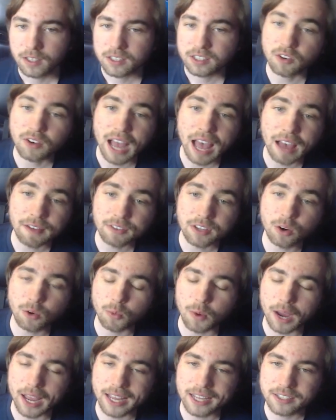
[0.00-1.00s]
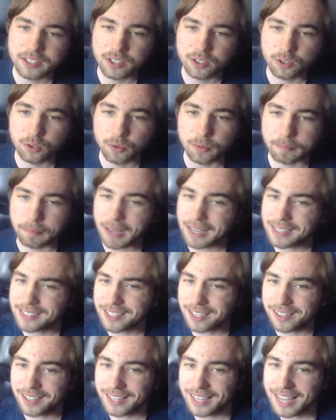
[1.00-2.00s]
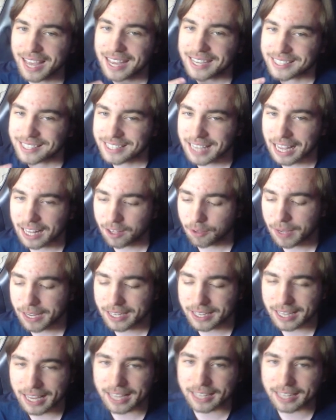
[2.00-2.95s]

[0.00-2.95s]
So having a way to basically accelerate